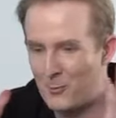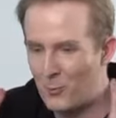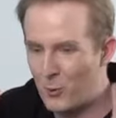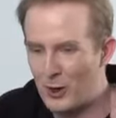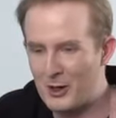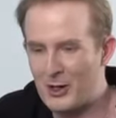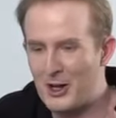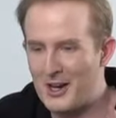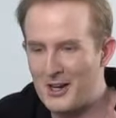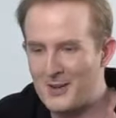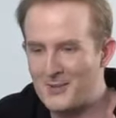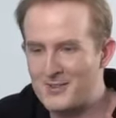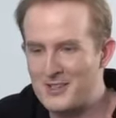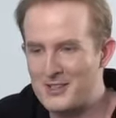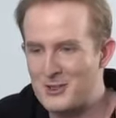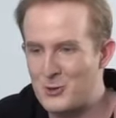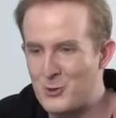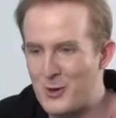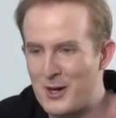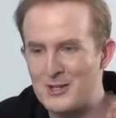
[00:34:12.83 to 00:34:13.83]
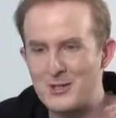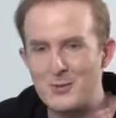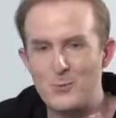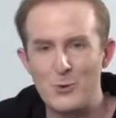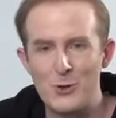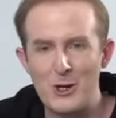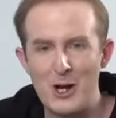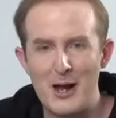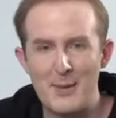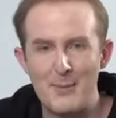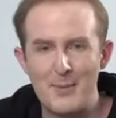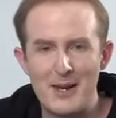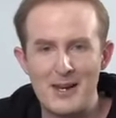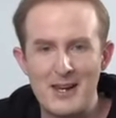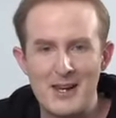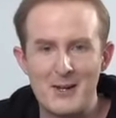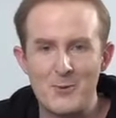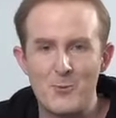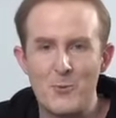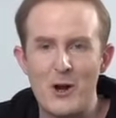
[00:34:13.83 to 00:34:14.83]
what kind of situation would I
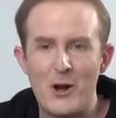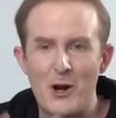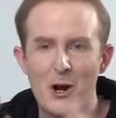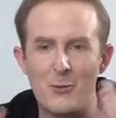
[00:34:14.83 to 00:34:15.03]
be in where